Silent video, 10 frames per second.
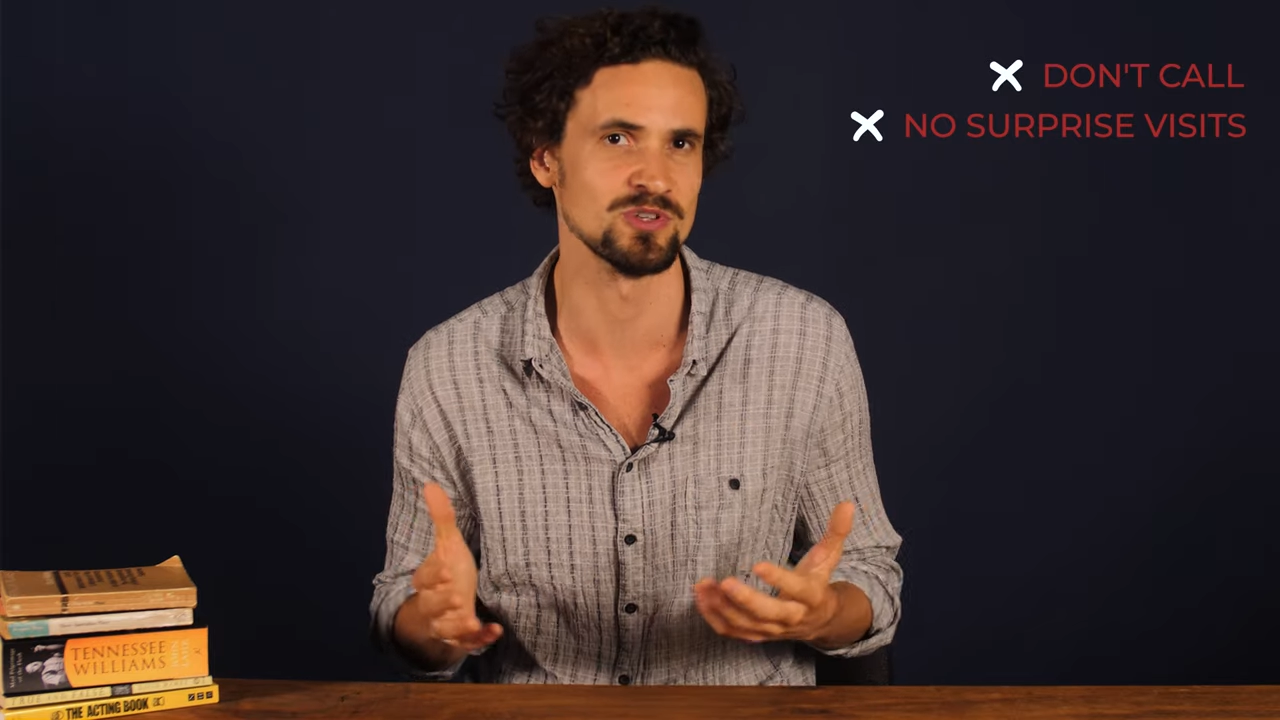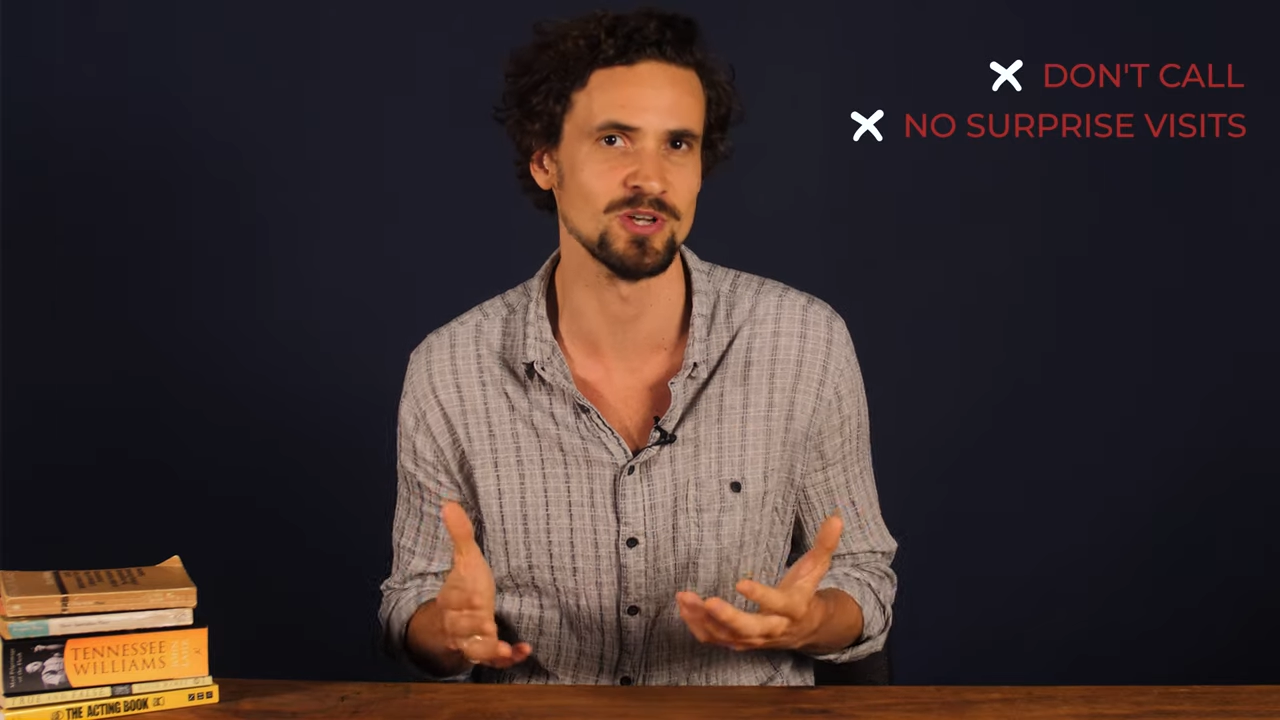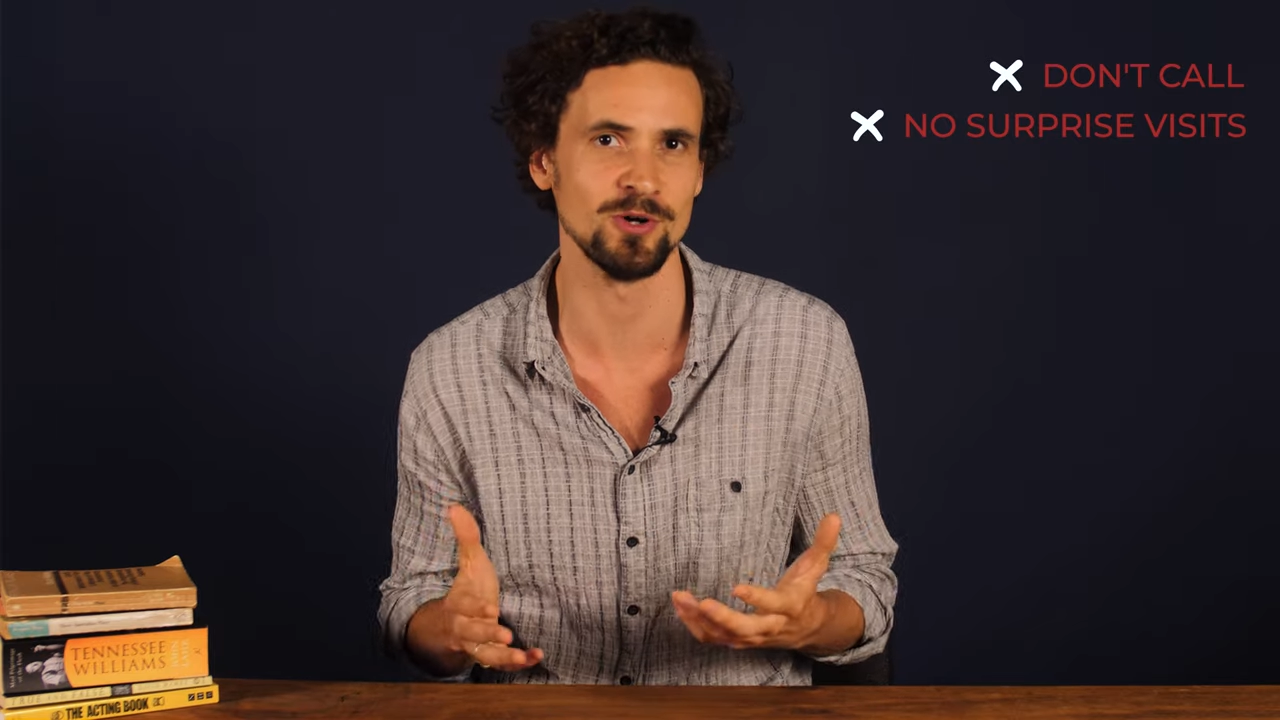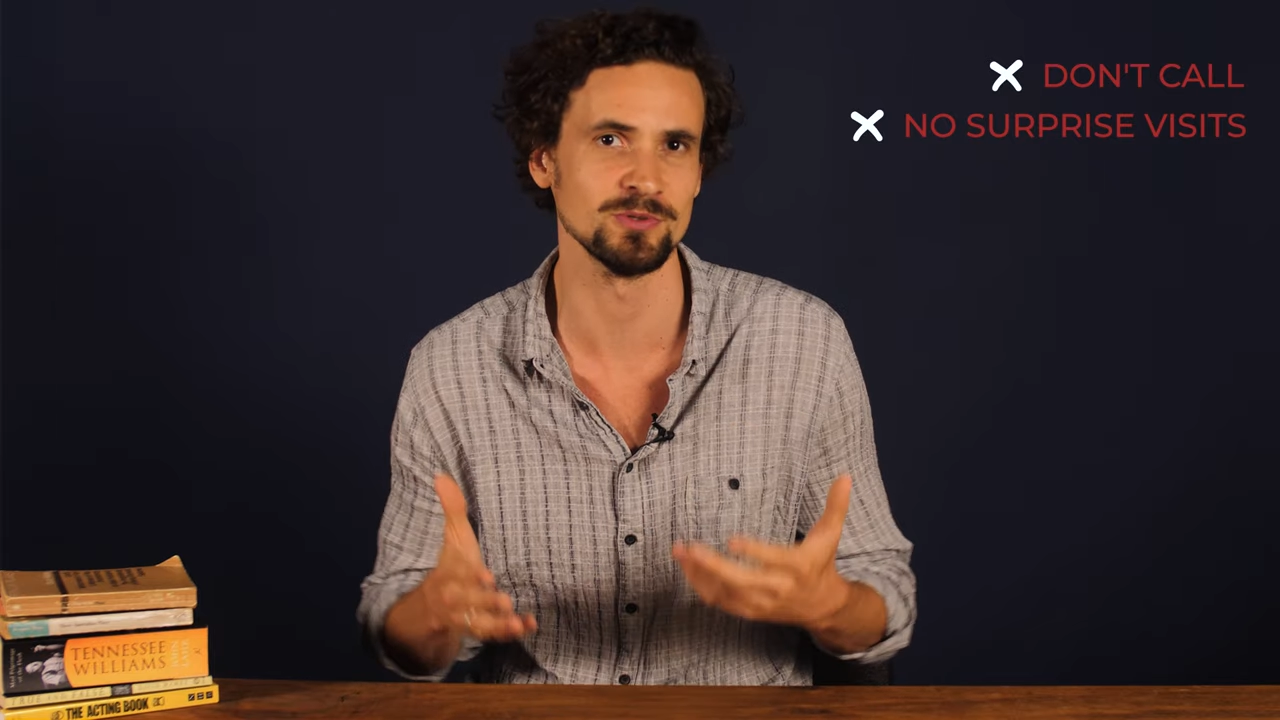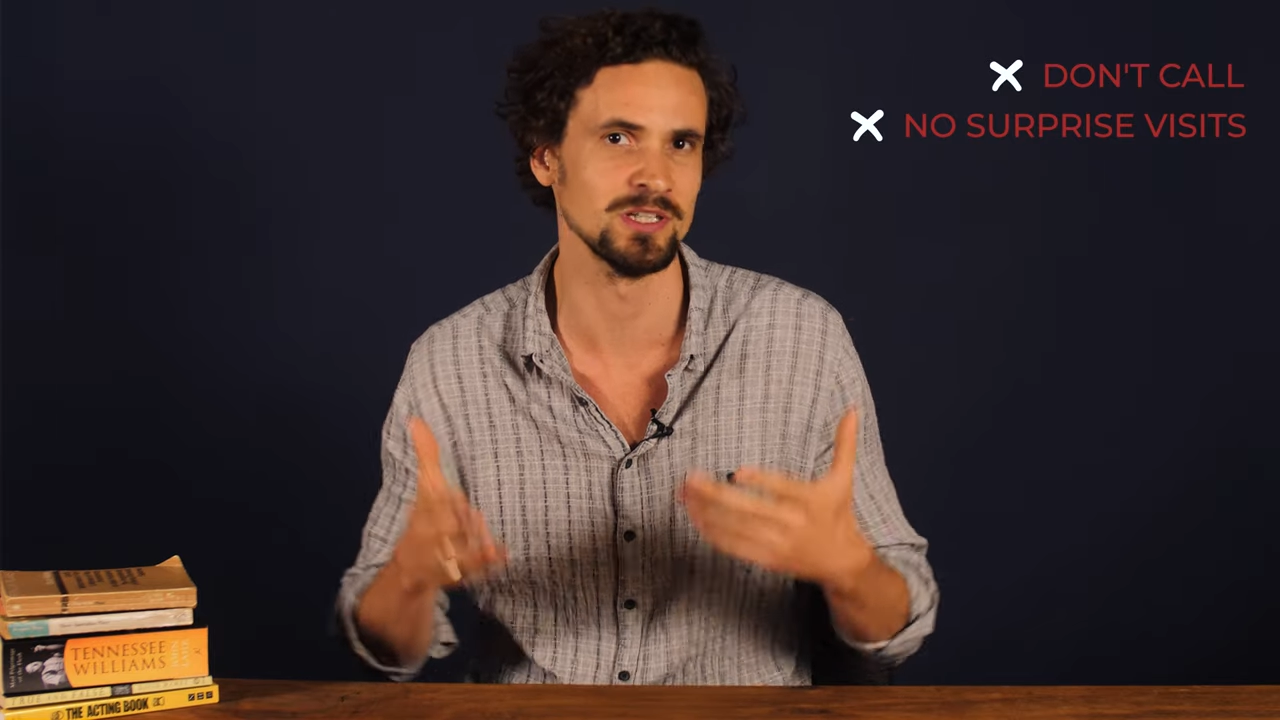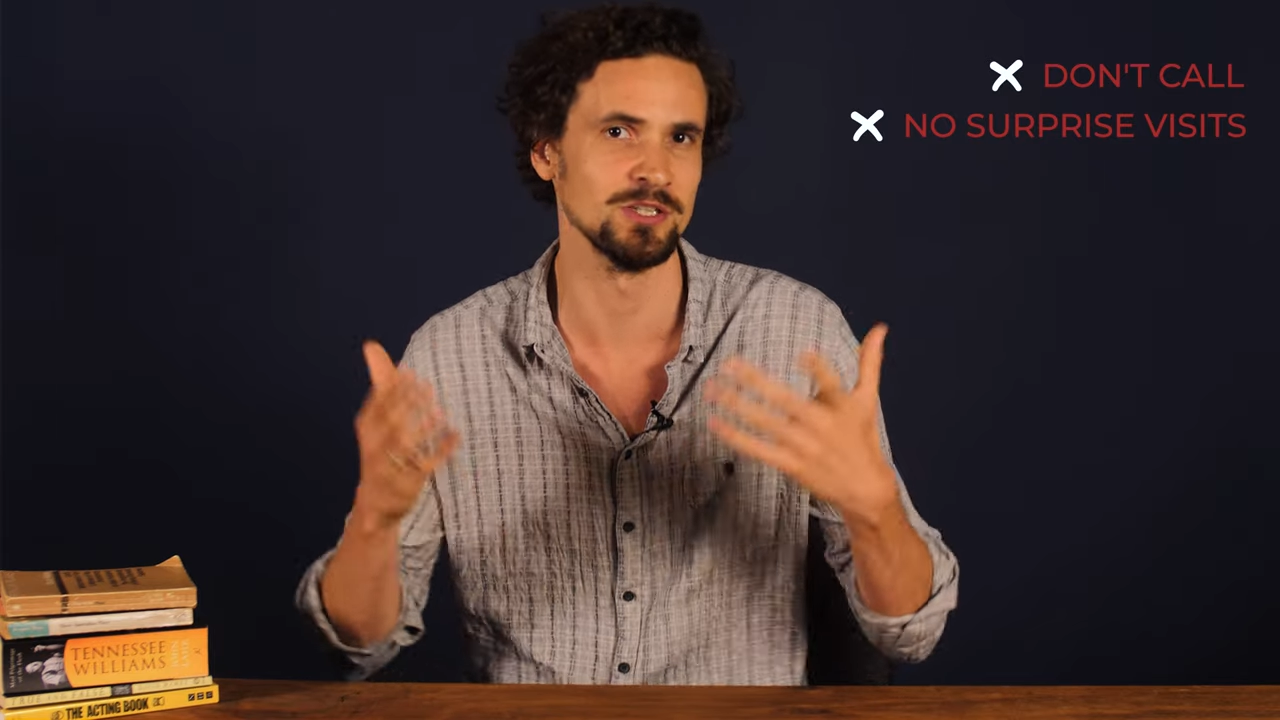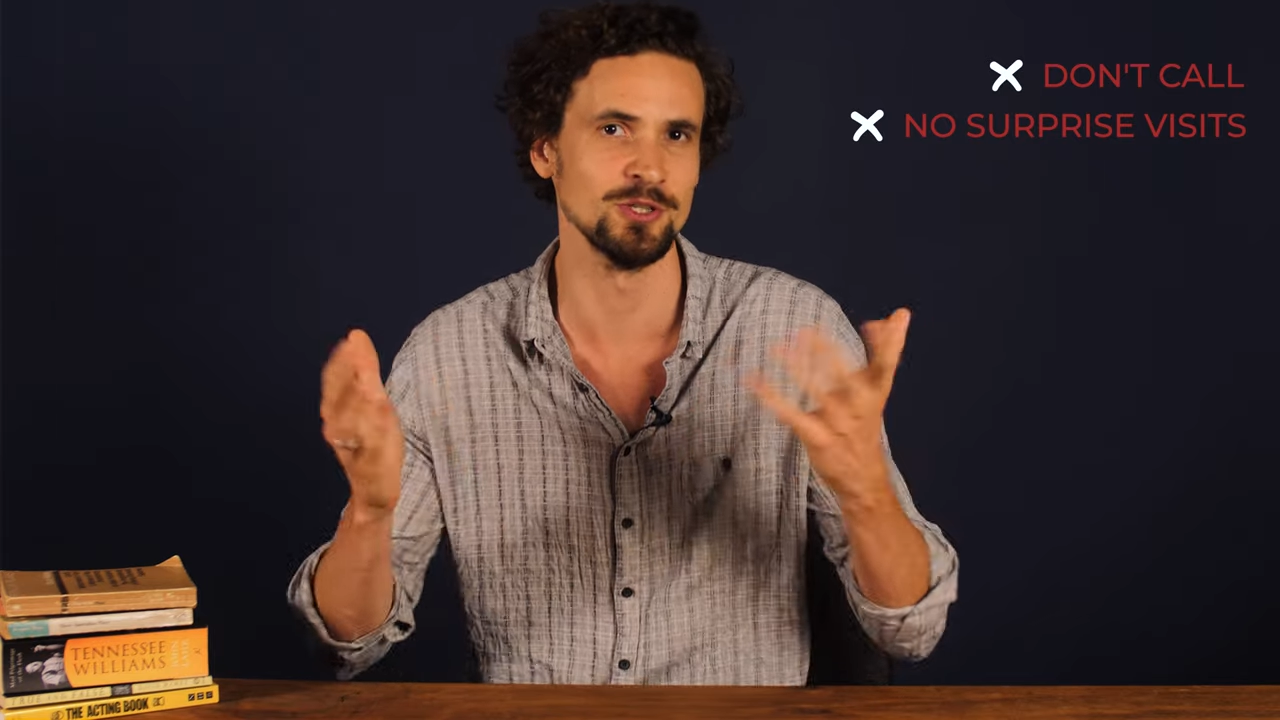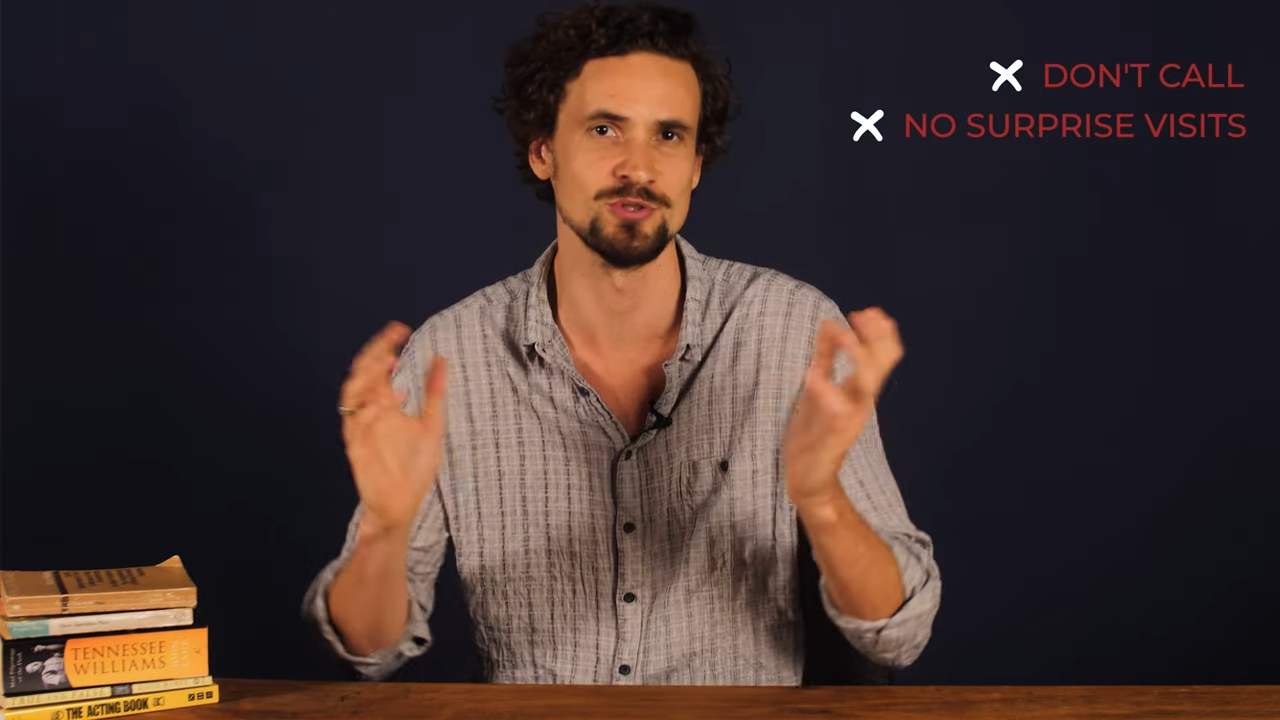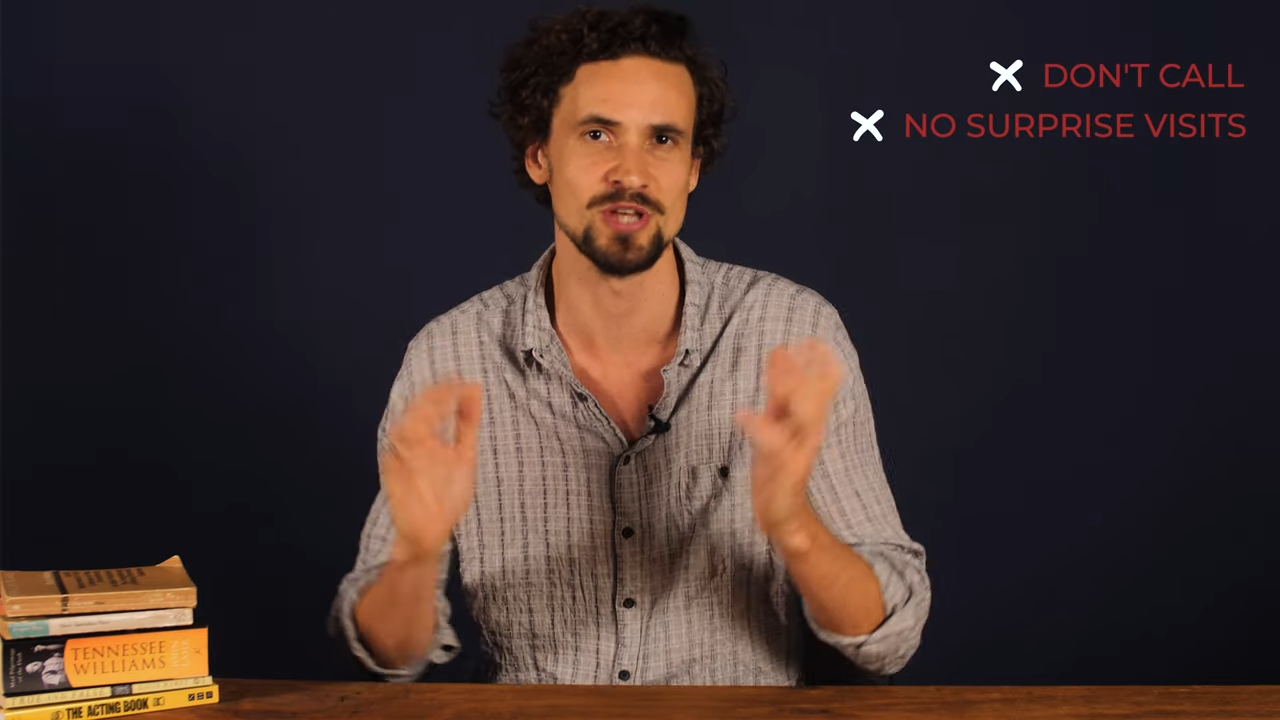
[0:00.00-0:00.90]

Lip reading: result in you